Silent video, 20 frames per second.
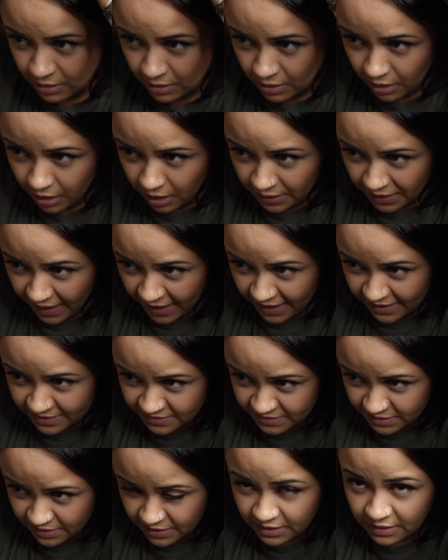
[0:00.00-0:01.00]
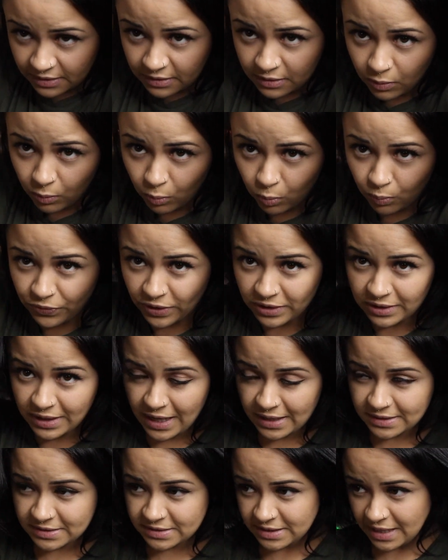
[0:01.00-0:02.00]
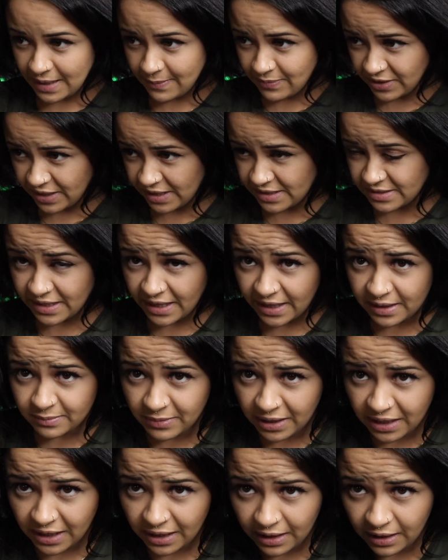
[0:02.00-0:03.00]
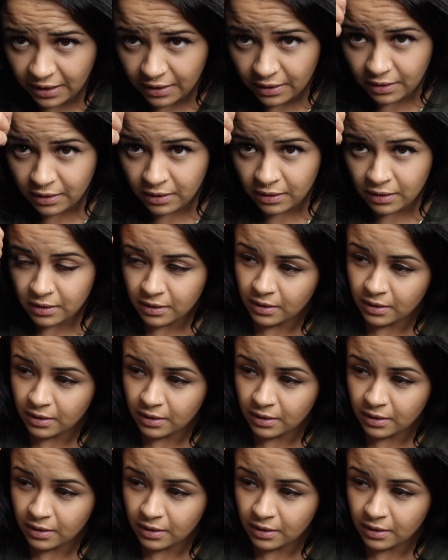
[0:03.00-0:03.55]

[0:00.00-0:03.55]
on accident the last time that I dyed my hair,